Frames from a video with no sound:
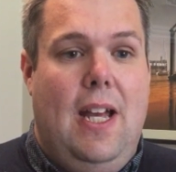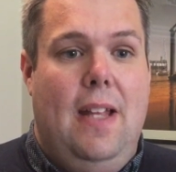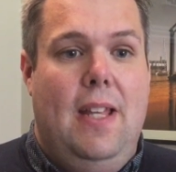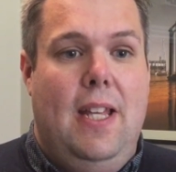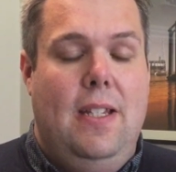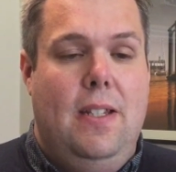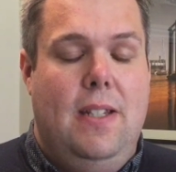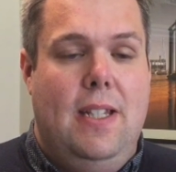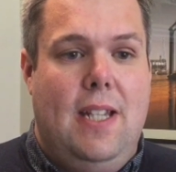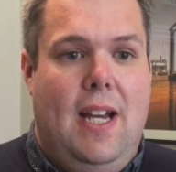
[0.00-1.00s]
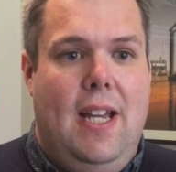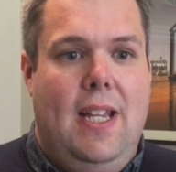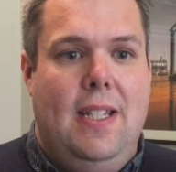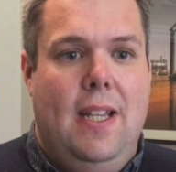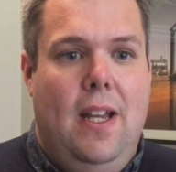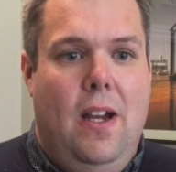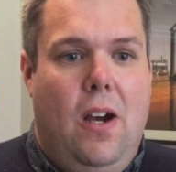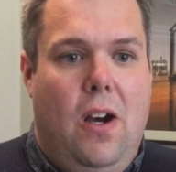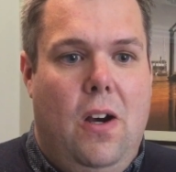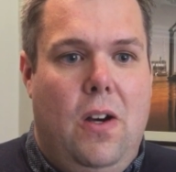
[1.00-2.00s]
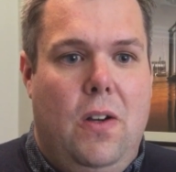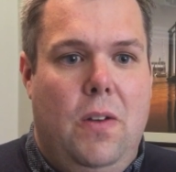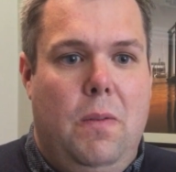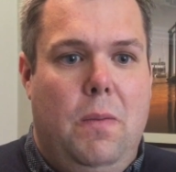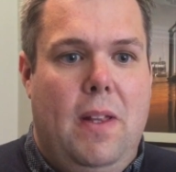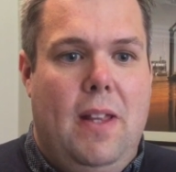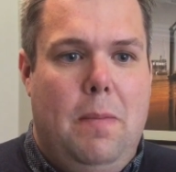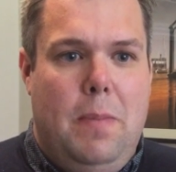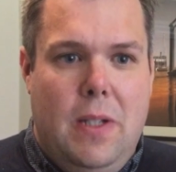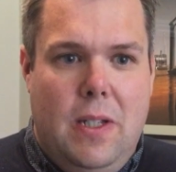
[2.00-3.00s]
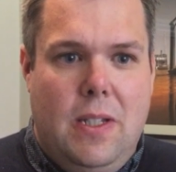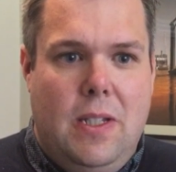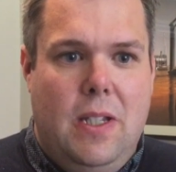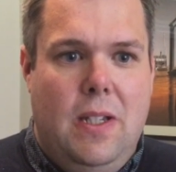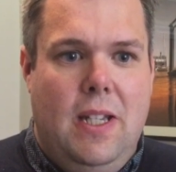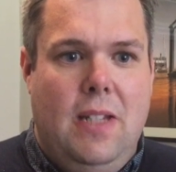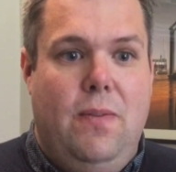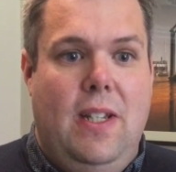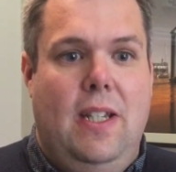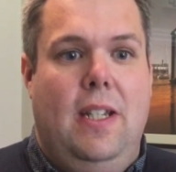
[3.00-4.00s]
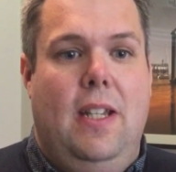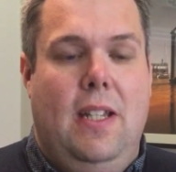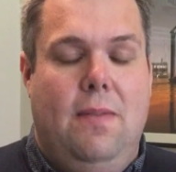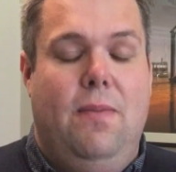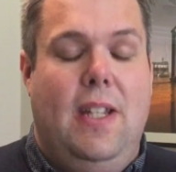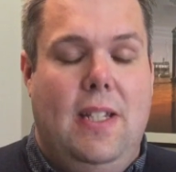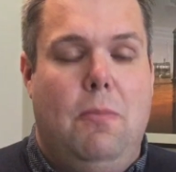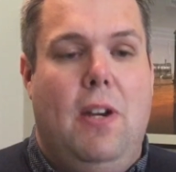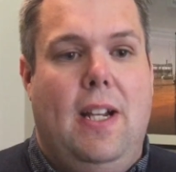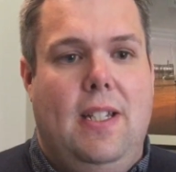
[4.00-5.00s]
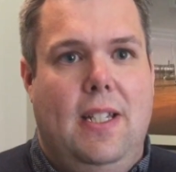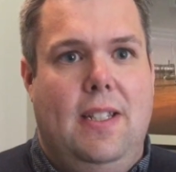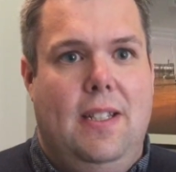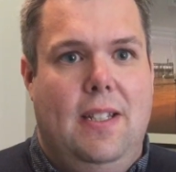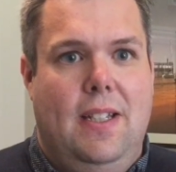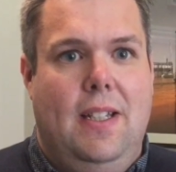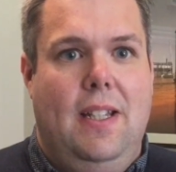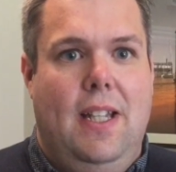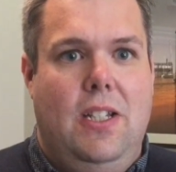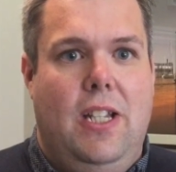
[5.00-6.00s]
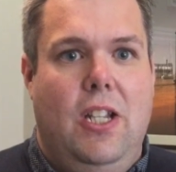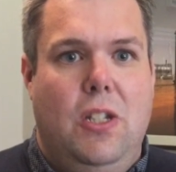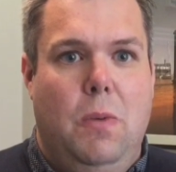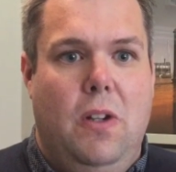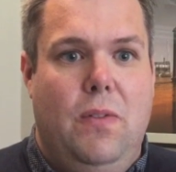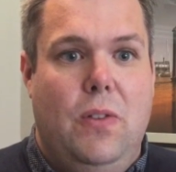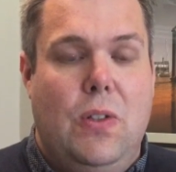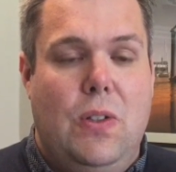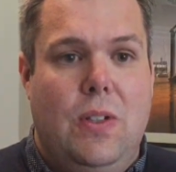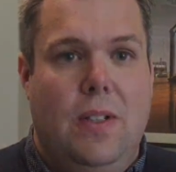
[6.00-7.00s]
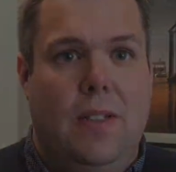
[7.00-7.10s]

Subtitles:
and then to decide on whether that person is fit to practice in the education workforce.